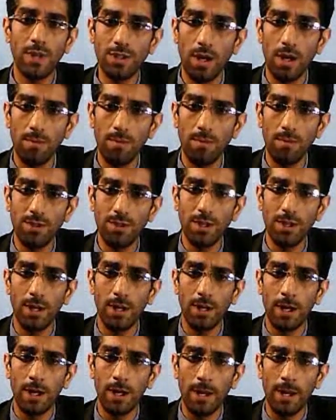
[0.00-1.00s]

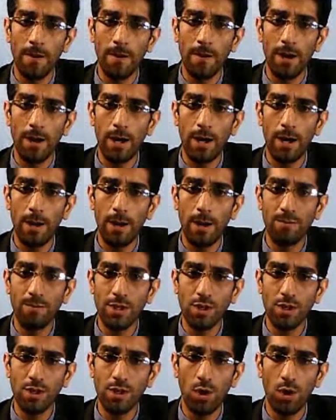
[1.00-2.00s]
Mr.
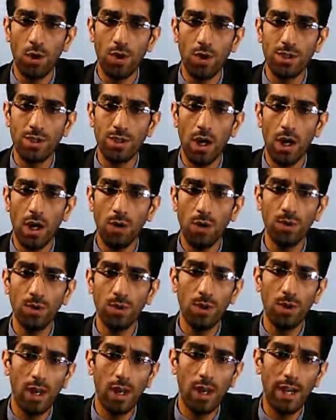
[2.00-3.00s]
Tesanovic, I
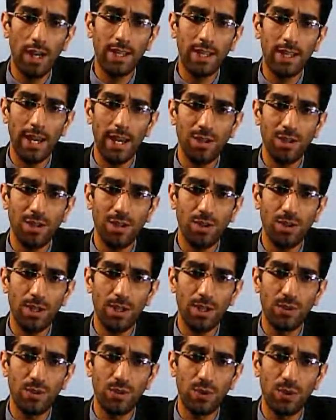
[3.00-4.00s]
would like
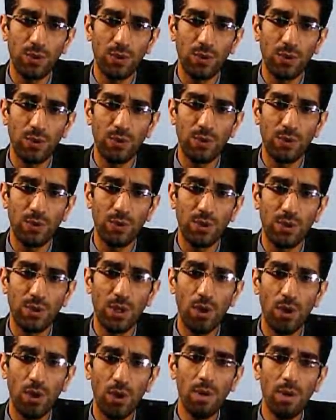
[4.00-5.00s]
actually to
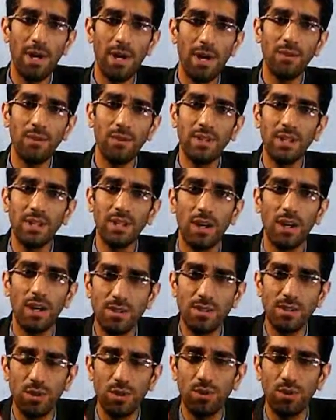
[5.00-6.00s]
know about the
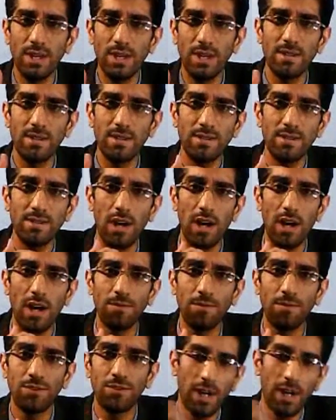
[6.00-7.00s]
consequences
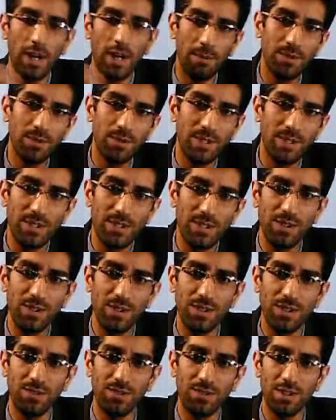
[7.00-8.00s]
of Trump's
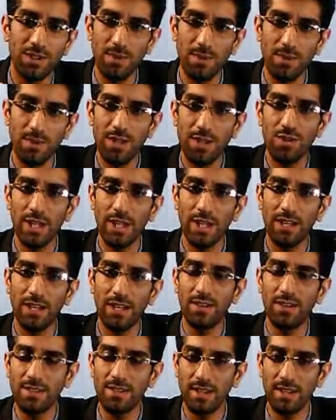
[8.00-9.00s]
decision,
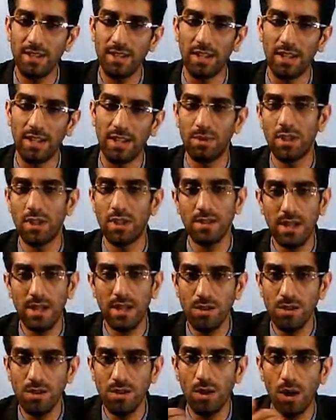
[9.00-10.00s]
especially recently,
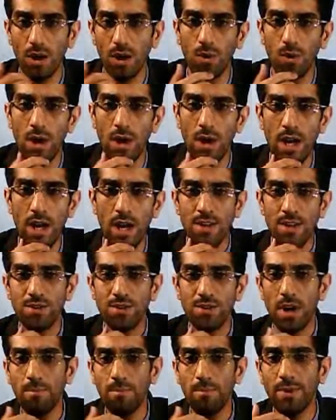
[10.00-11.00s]
because as you know,
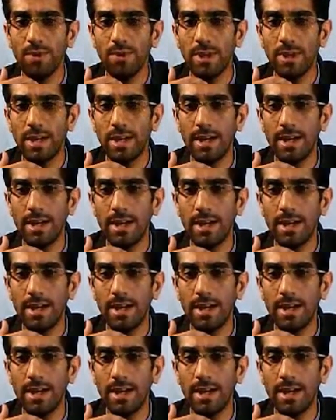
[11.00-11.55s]
Trump